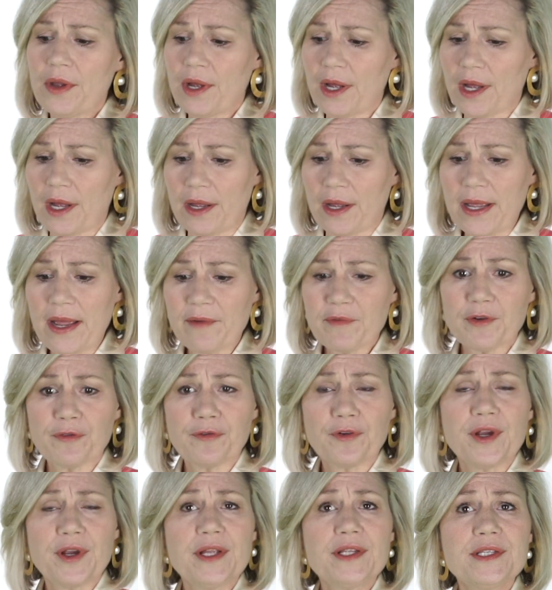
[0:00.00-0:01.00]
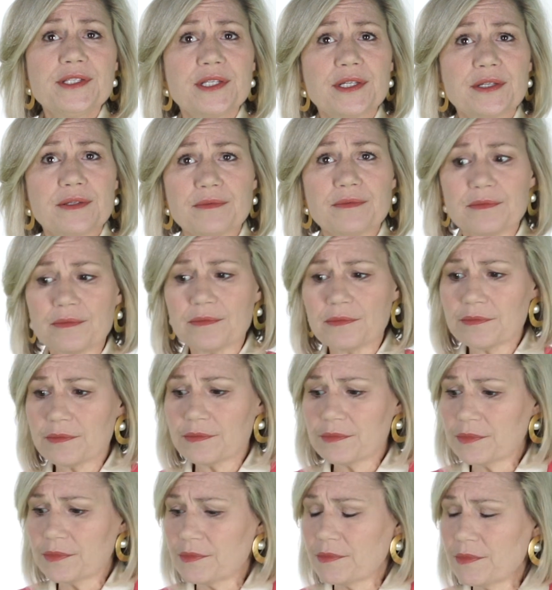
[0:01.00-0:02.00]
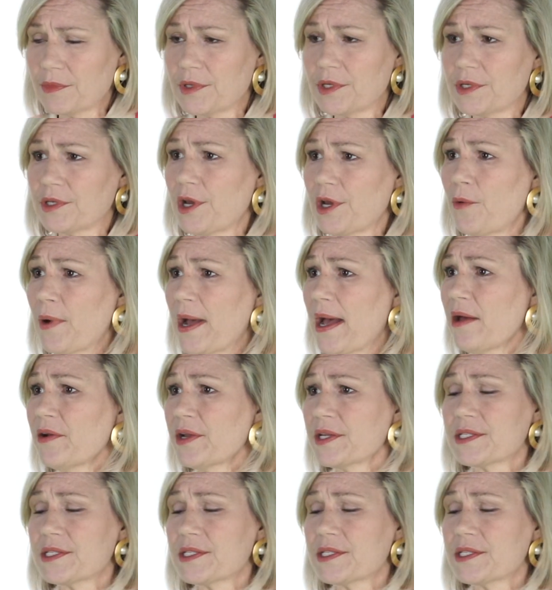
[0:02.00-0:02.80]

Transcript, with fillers: have your friends and go out.